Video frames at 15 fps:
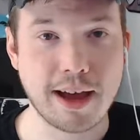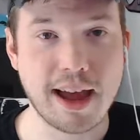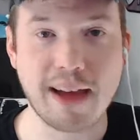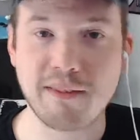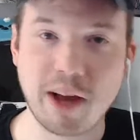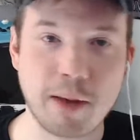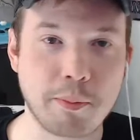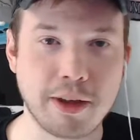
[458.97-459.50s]
I
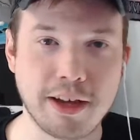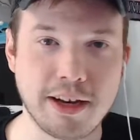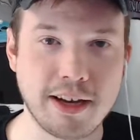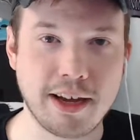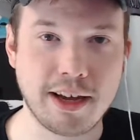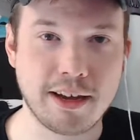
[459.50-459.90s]
have not played it yet.